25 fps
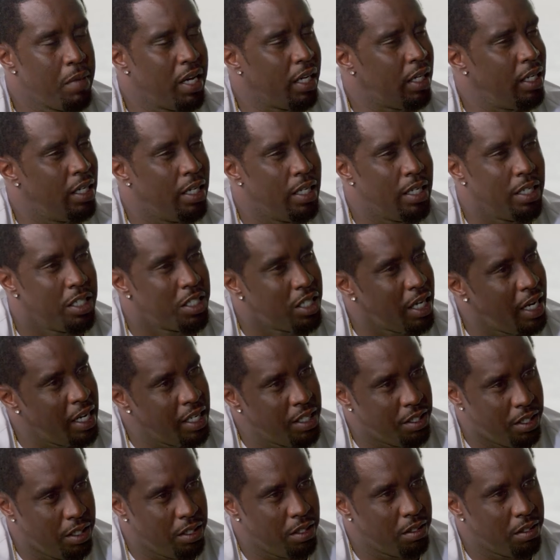A secret
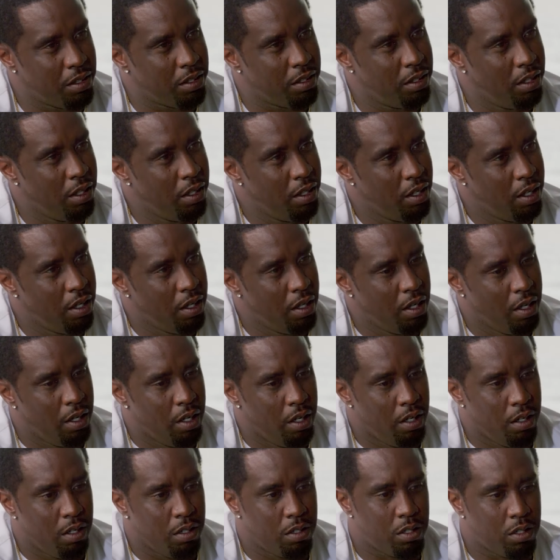video featuring Kim
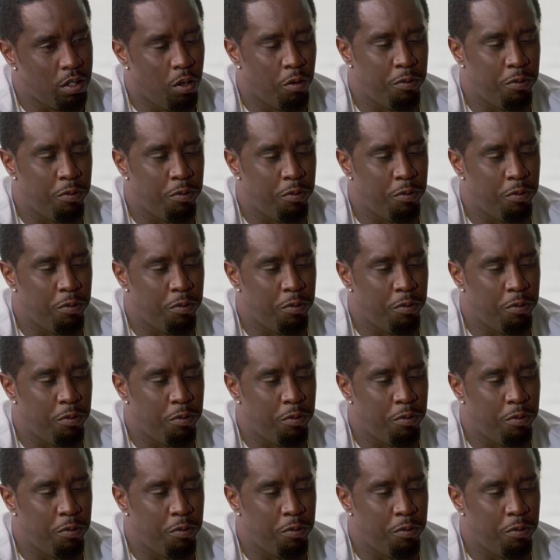herself has